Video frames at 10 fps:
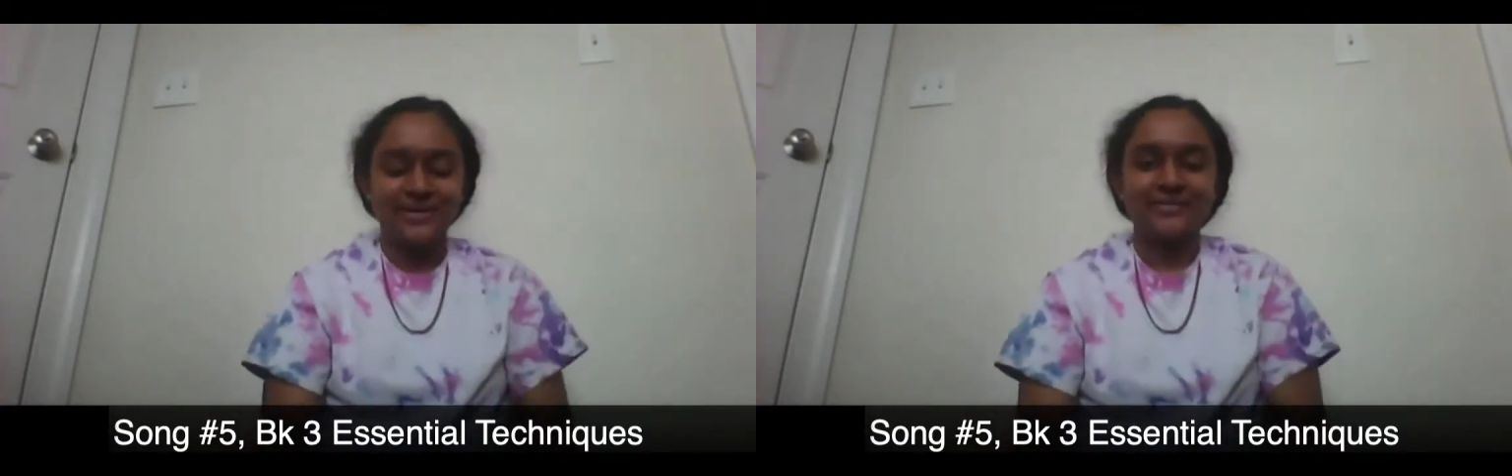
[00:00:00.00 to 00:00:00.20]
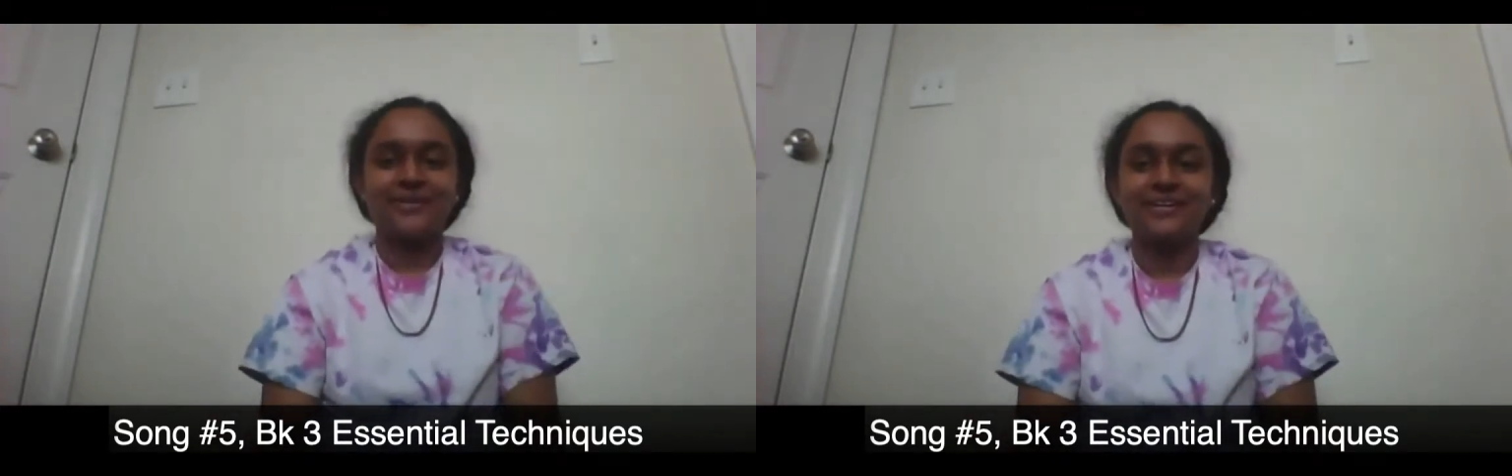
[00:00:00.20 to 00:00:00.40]

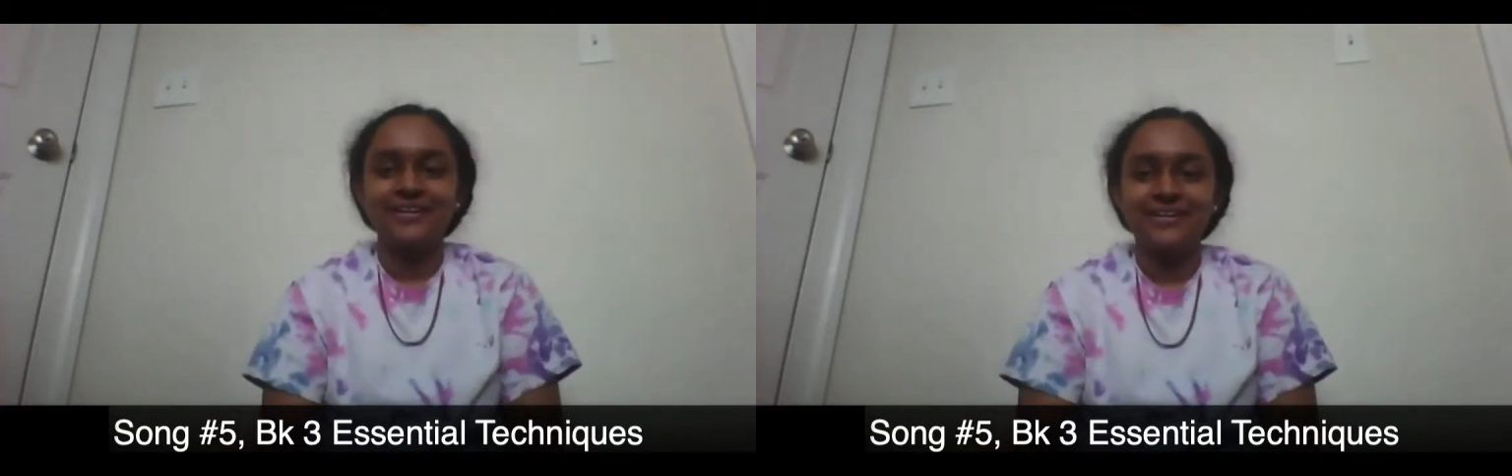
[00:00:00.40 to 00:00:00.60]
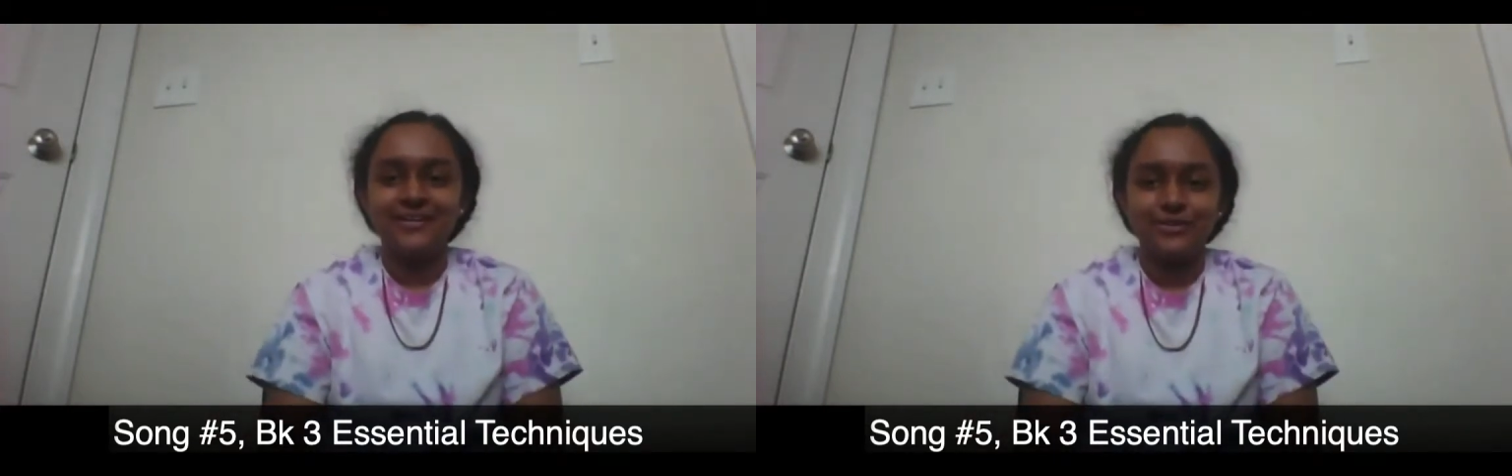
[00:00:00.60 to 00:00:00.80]
1,
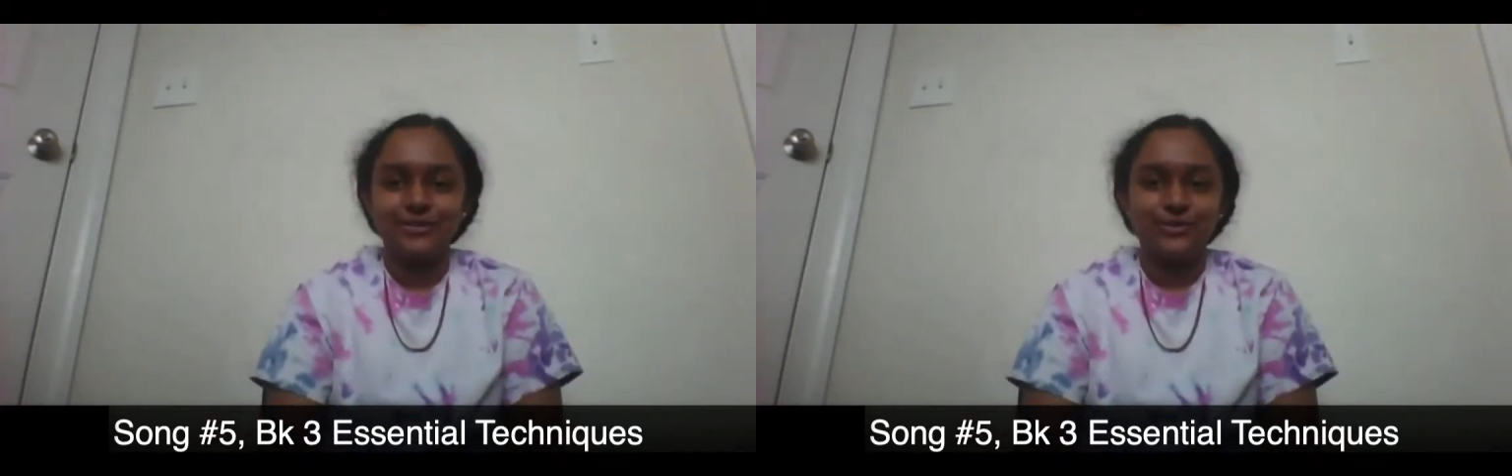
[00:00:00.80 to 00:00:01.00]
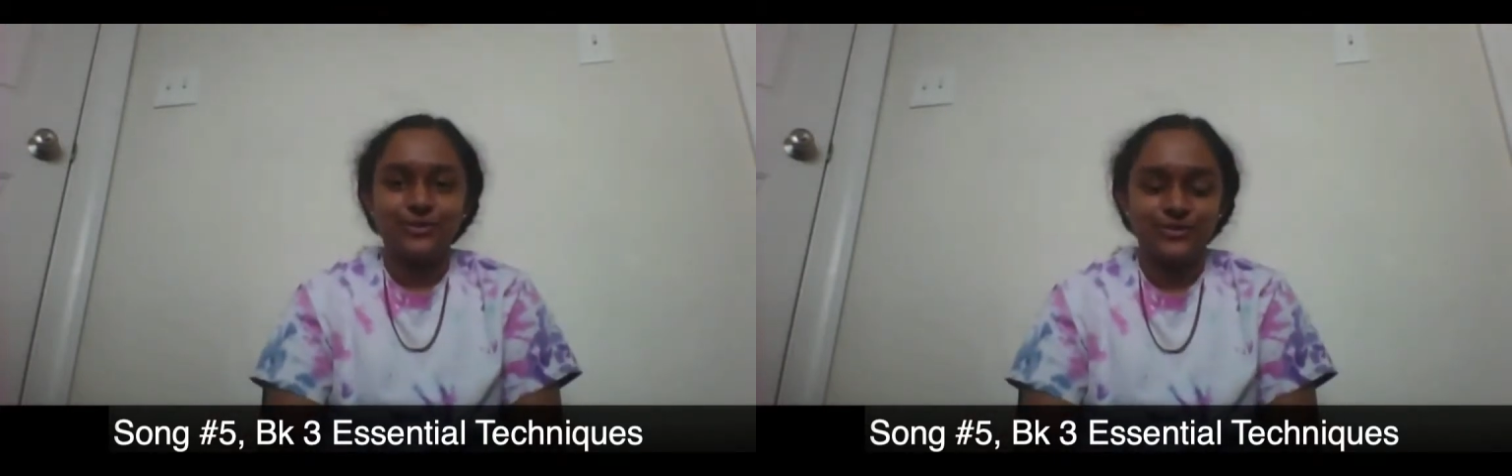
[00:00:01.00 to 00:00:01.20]

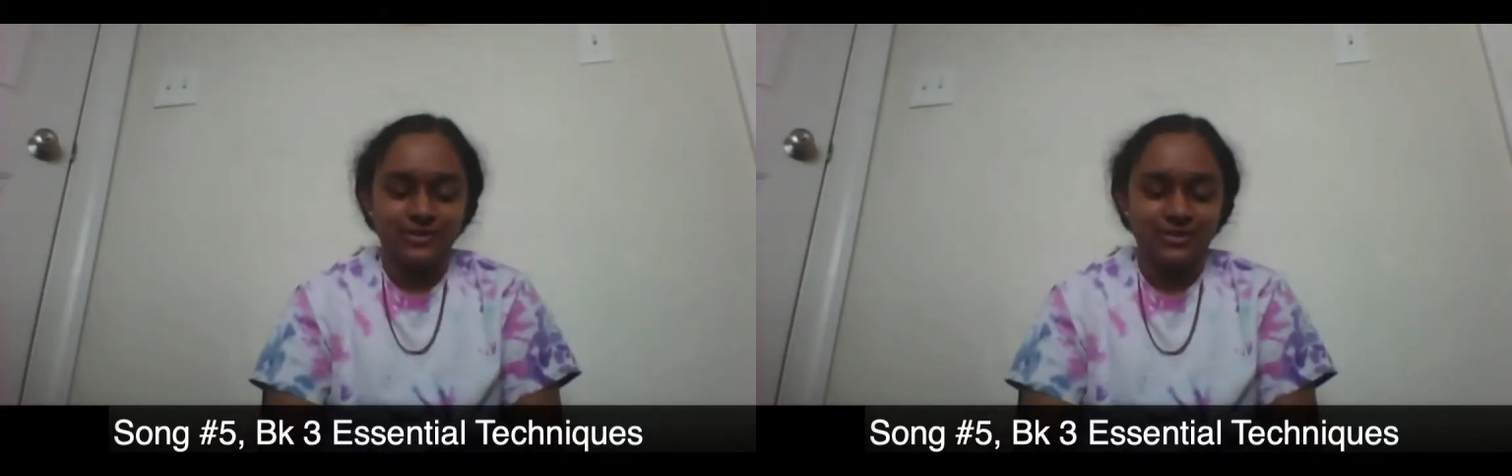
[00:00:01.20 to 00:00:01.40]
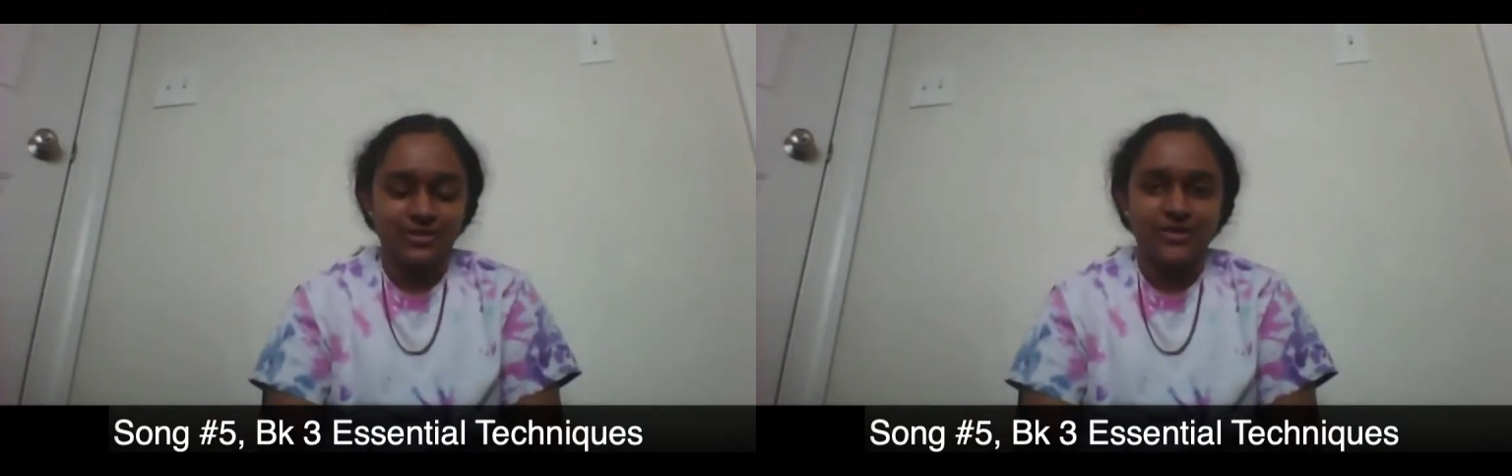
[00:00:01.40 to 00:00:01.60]
2,
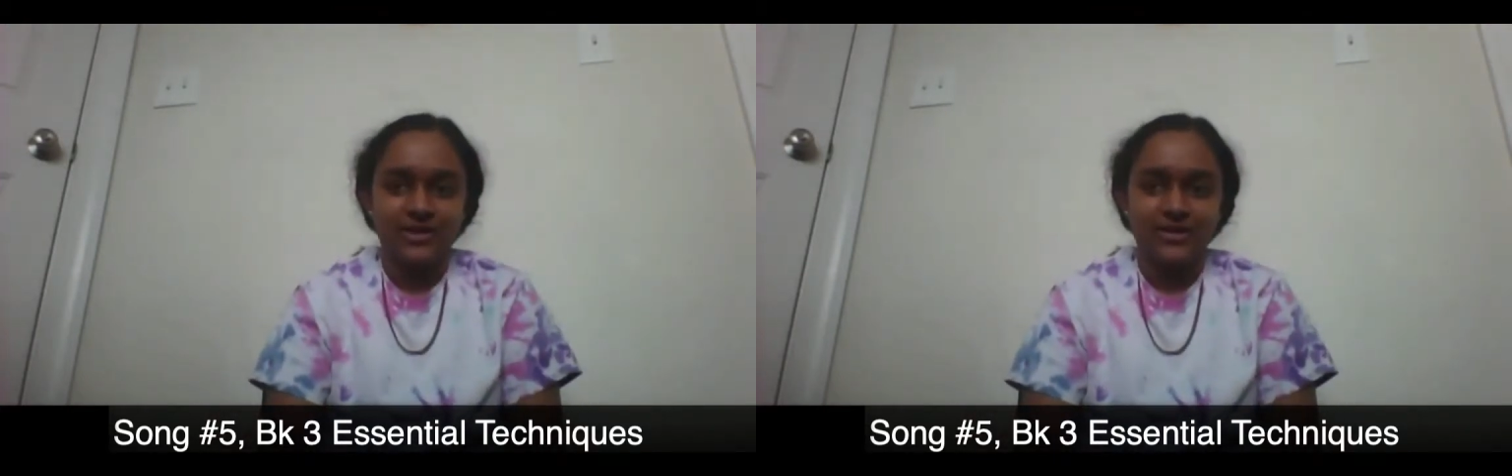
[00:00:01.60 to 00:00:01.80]
3,